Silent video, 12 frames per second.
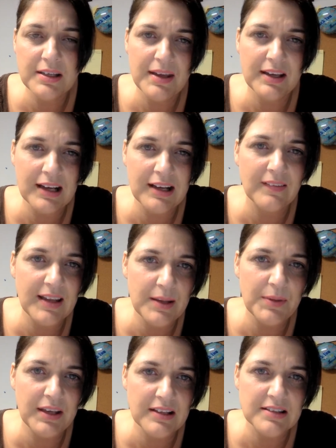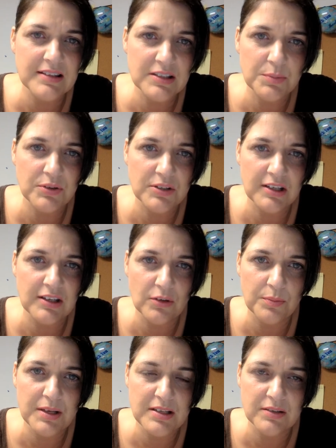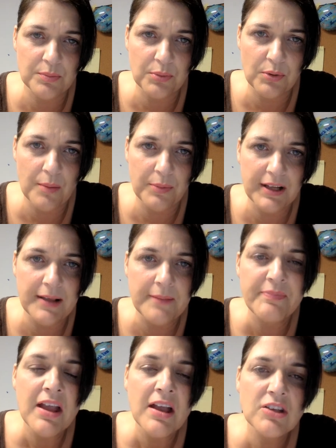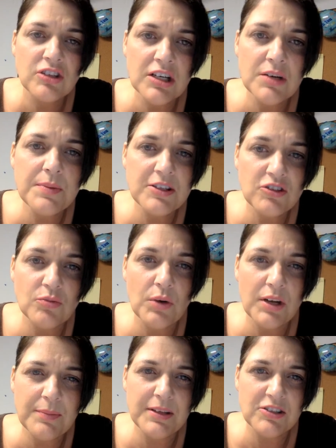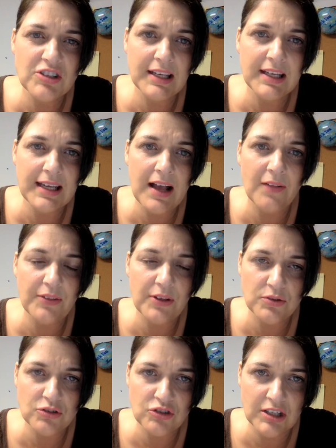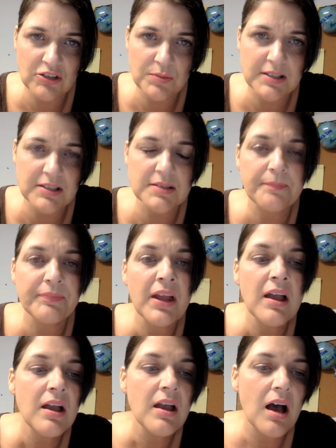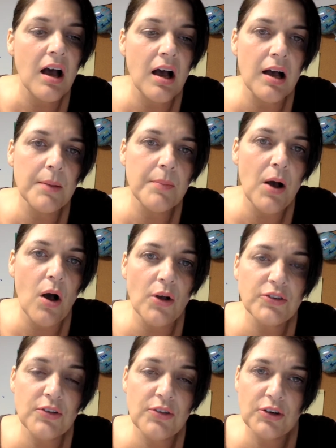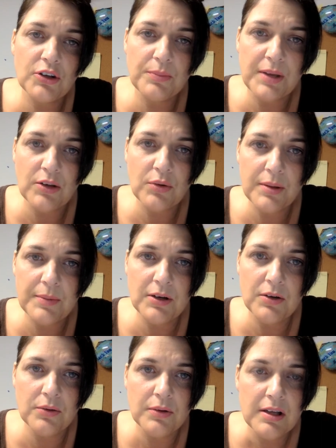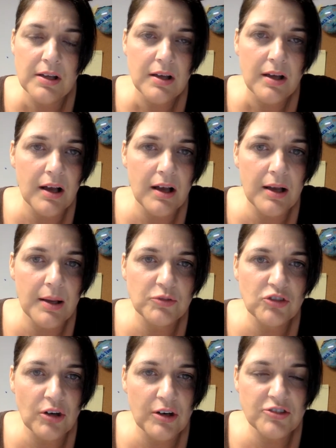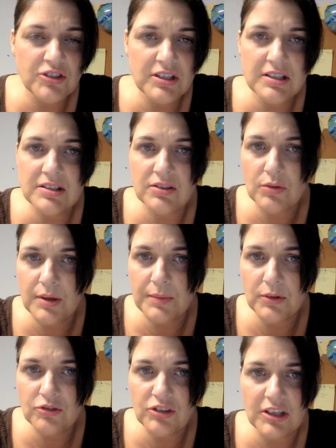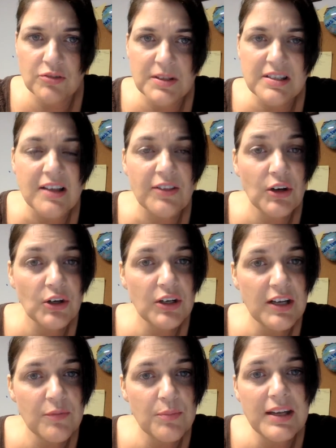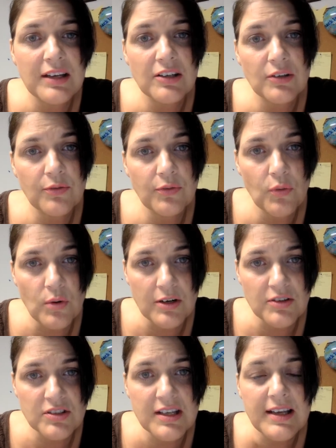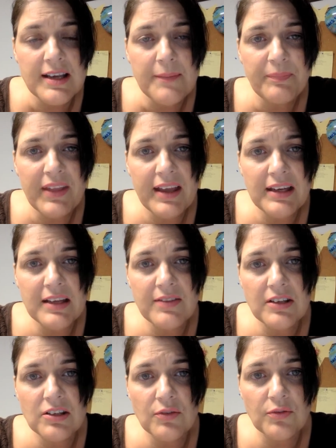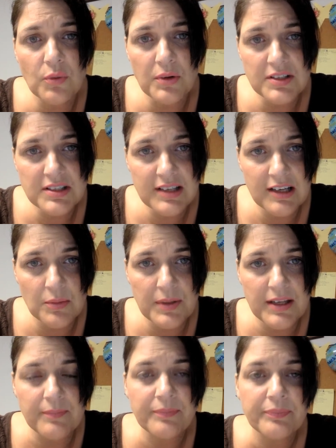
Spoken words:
a claim against this particular piece of property. So you're going to want to be checking out those judgments. Also, there could be criminal charges, criminal judgments. There could have been a divorce, and in the divorce settlement,